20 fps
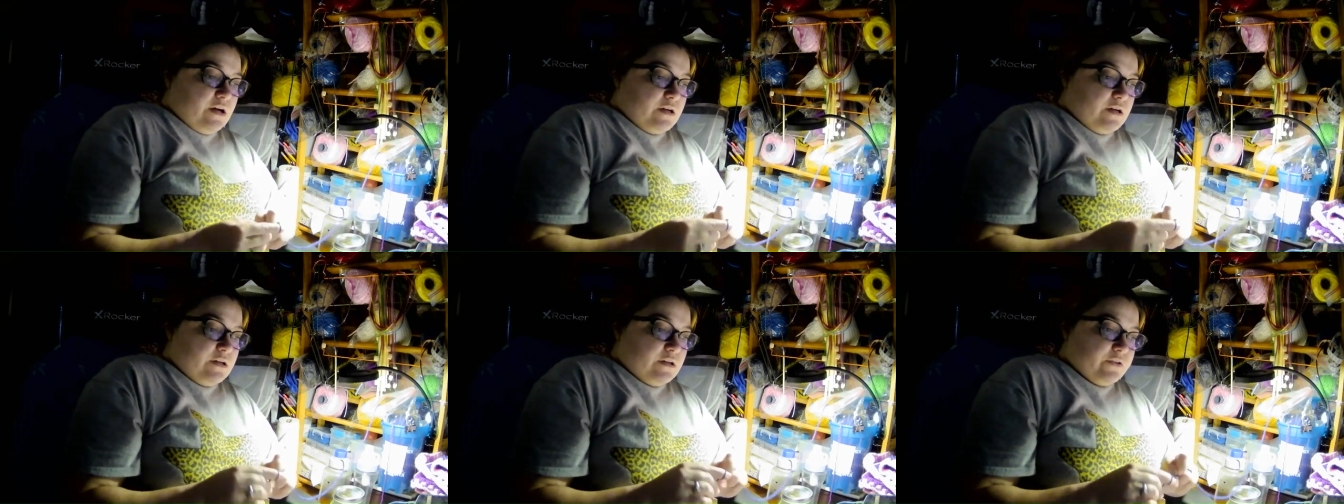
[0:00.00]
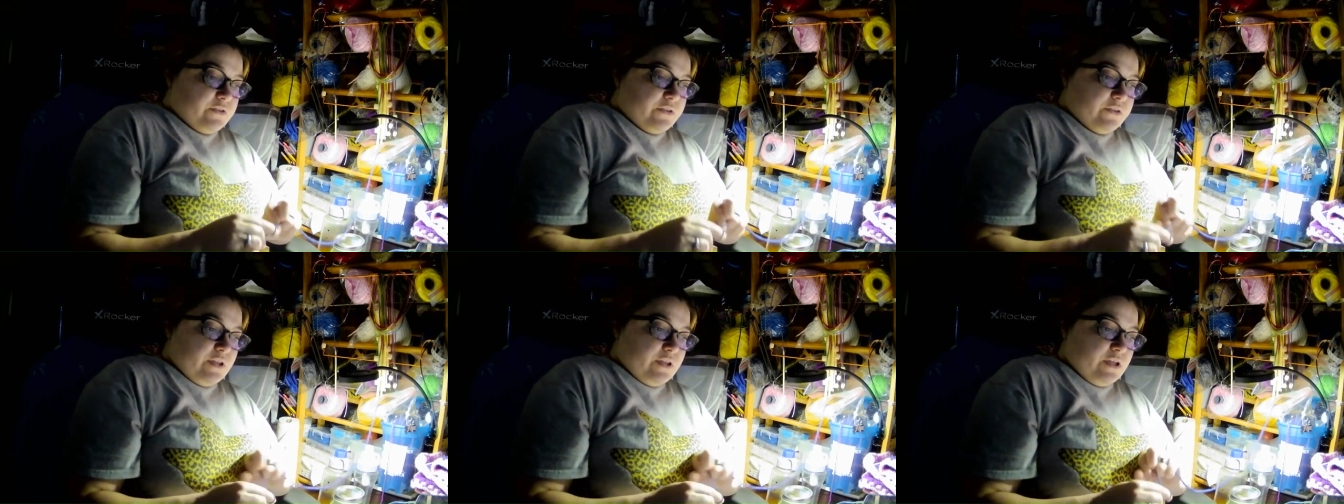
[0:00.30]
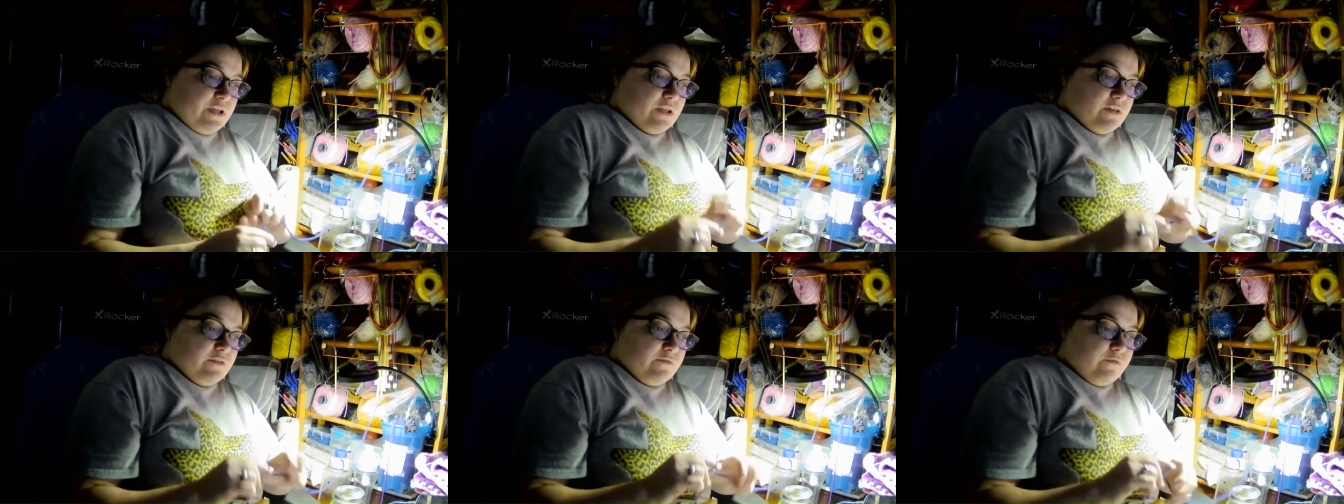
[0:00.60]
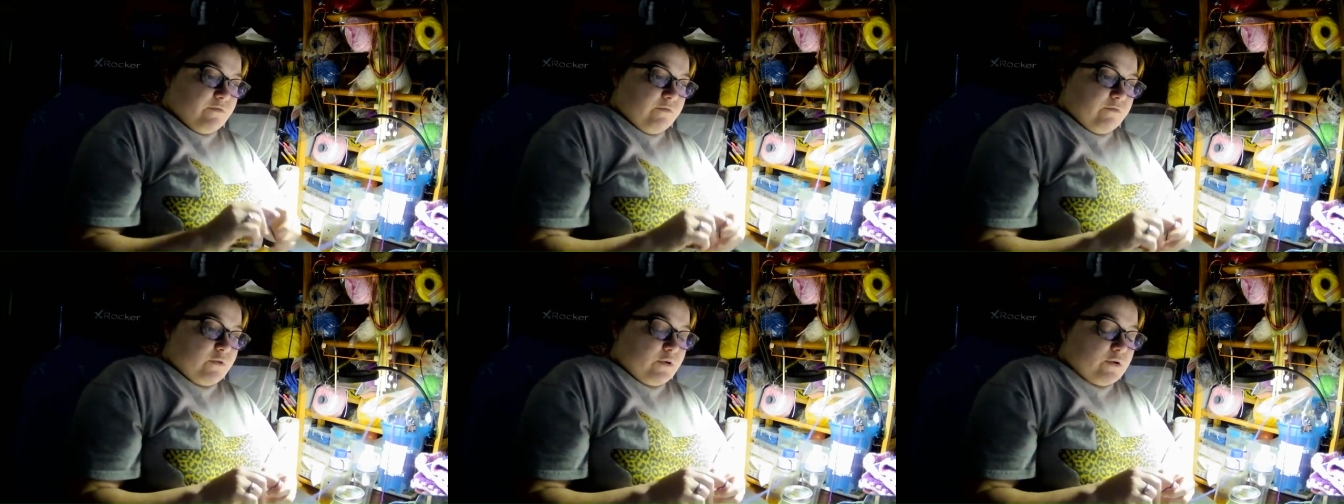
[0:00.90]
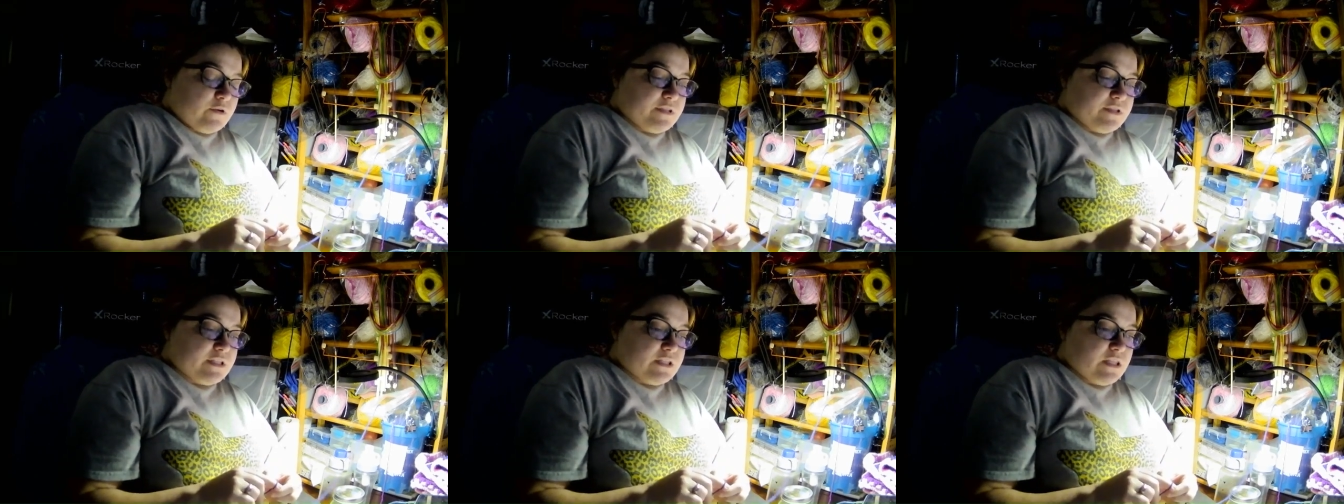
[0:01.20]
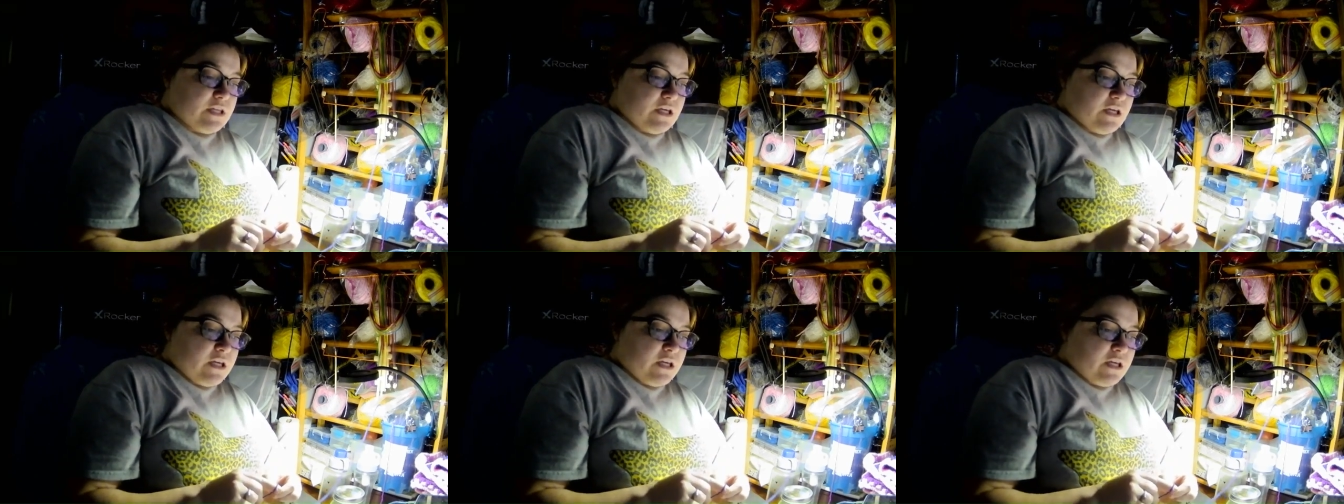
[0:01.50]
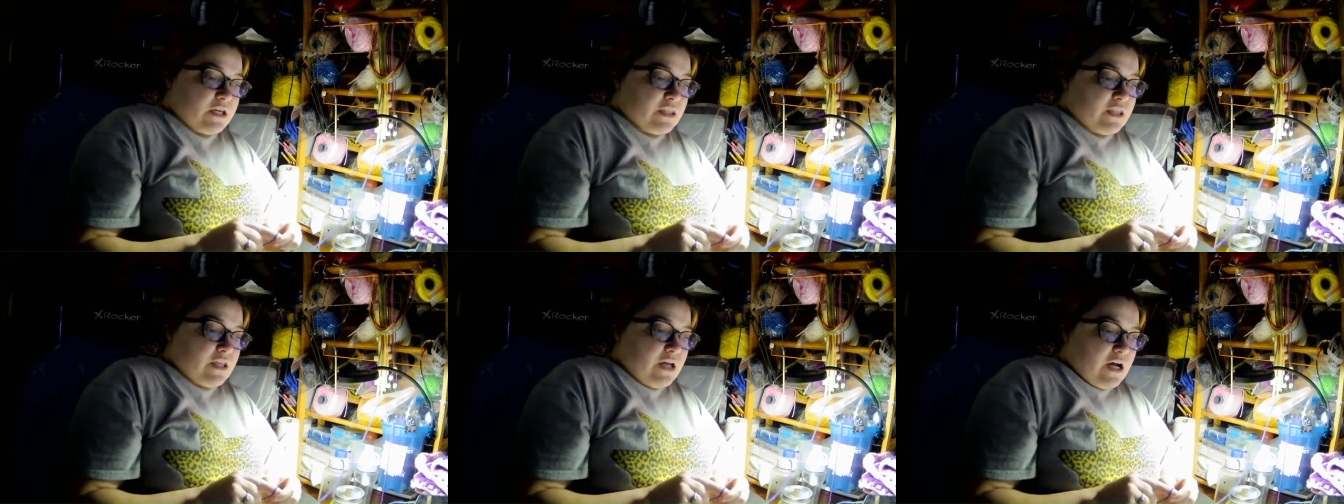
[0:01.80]
The first
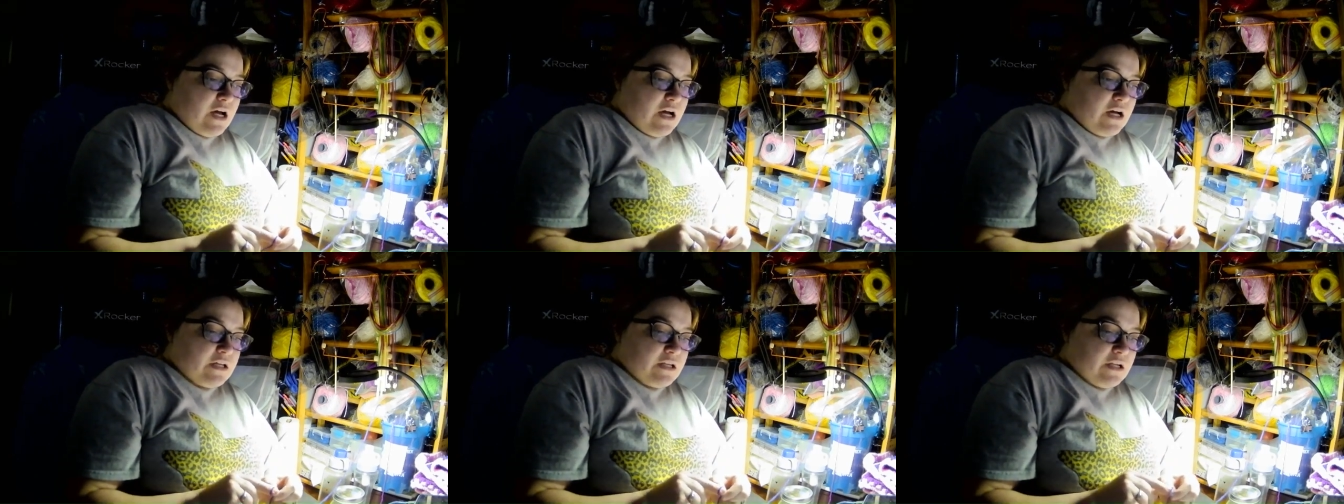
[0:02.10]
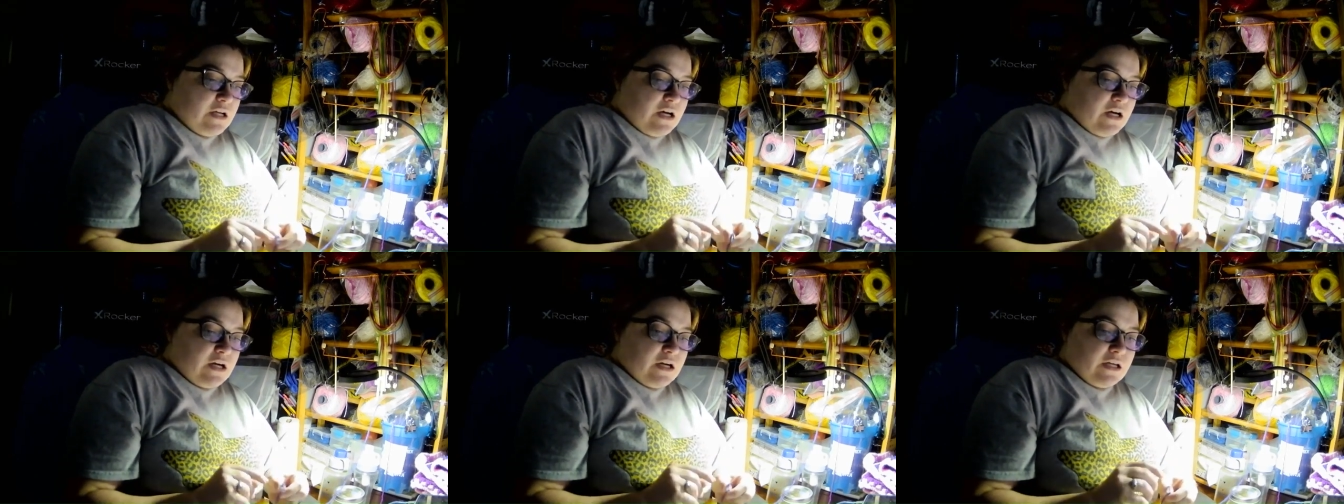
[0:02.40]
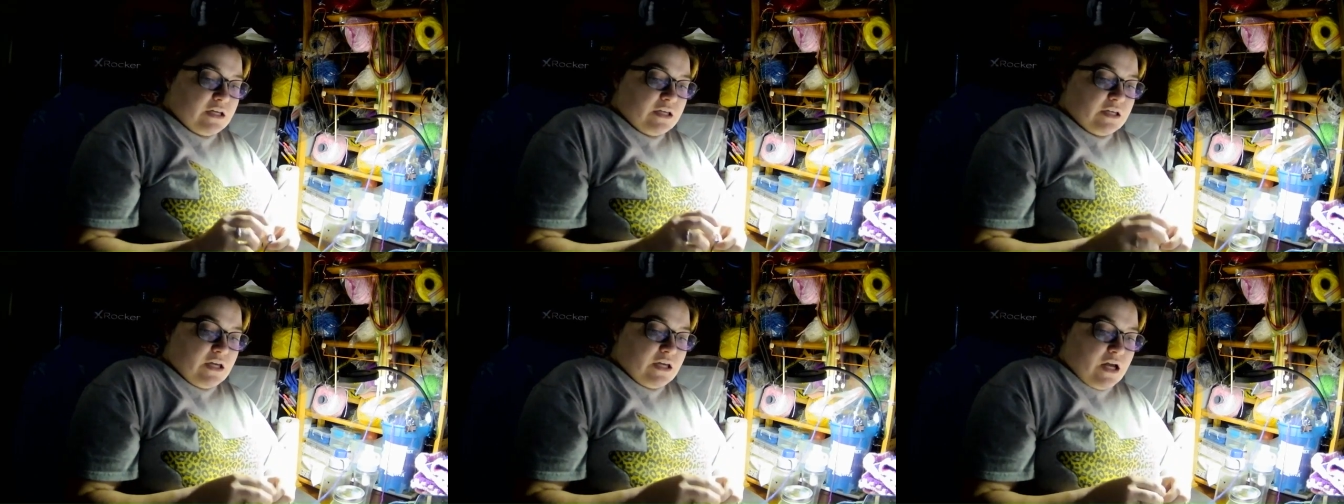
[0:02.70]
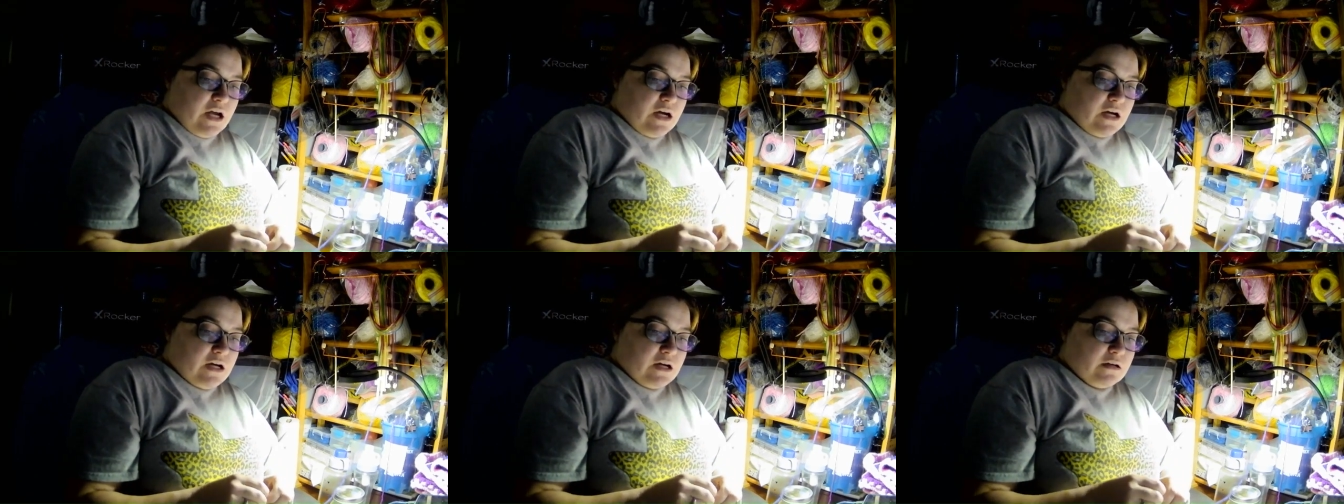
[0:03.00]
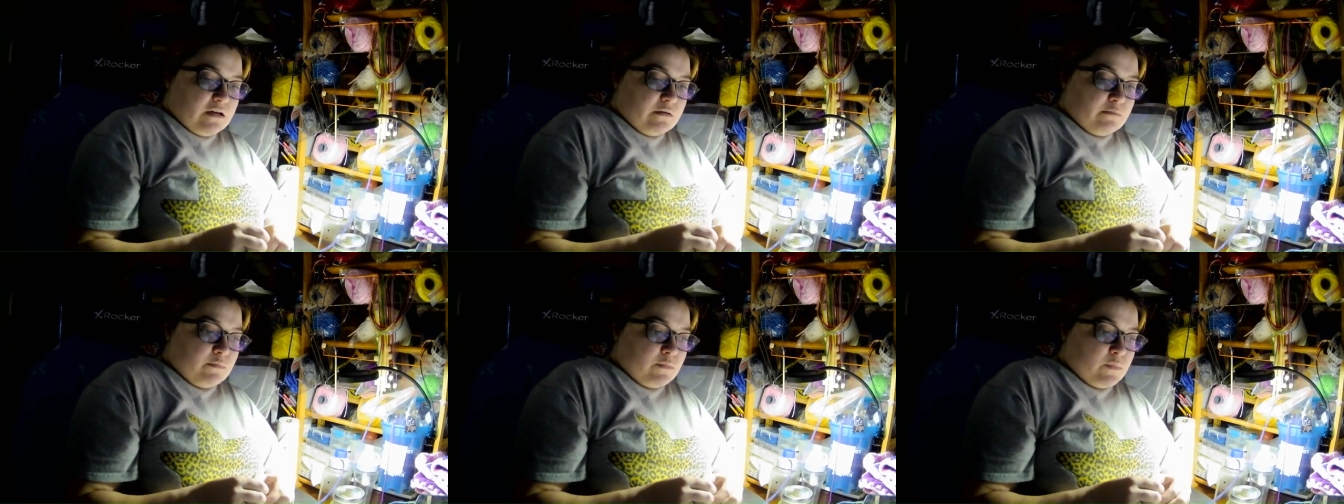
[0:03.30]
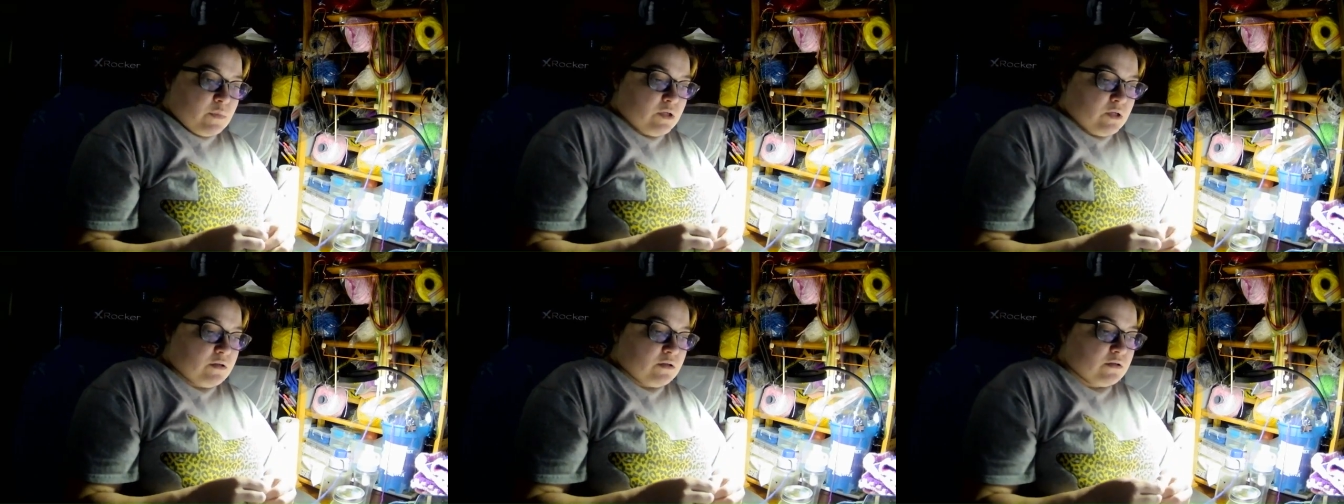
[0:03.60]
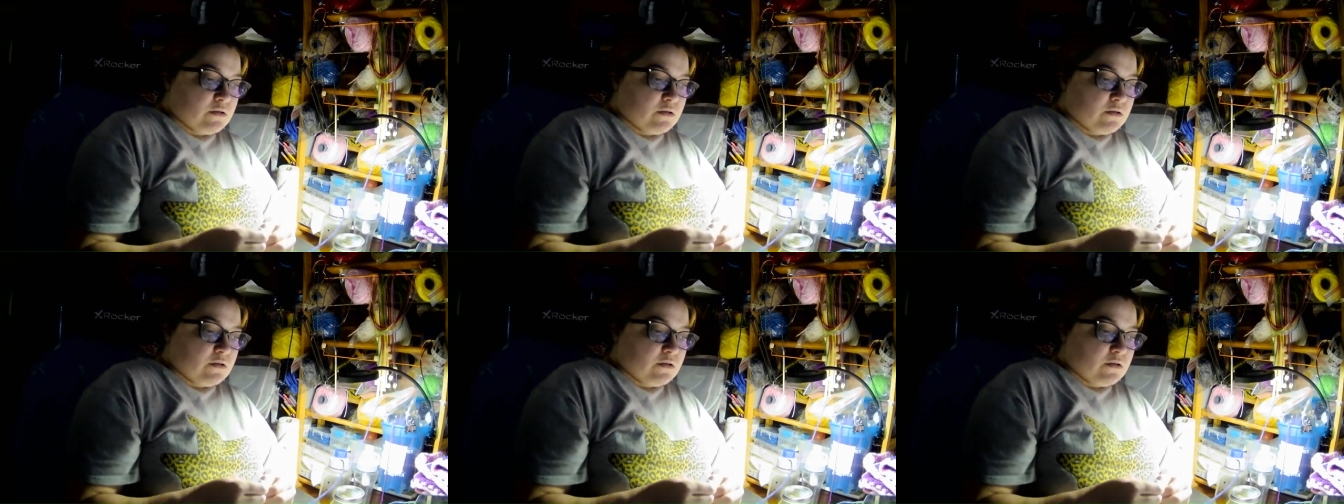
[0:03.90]
thing that I am